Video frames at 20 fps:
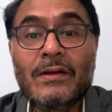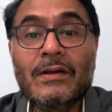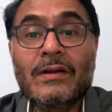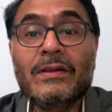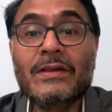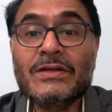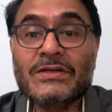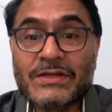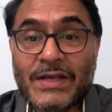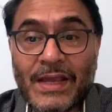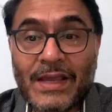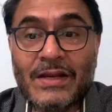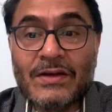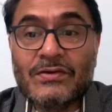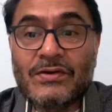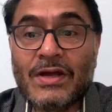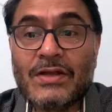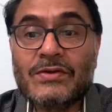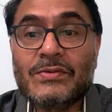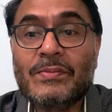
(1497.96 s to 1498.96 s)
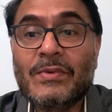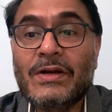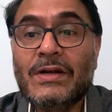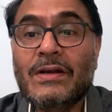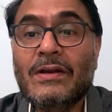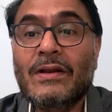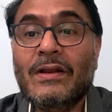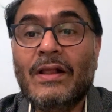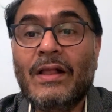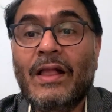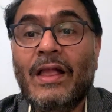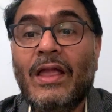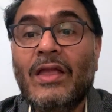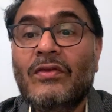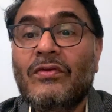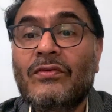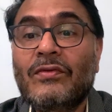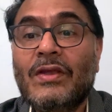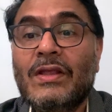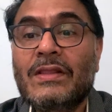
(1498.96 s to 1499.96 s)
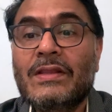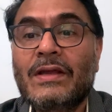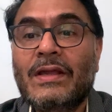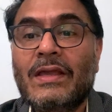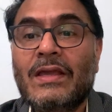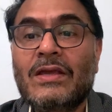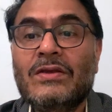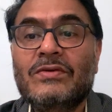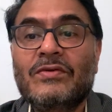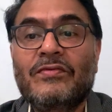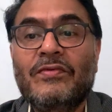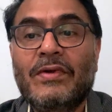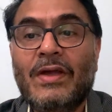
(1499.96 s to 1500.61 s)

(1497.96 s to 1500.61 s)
The second judgment is in the case of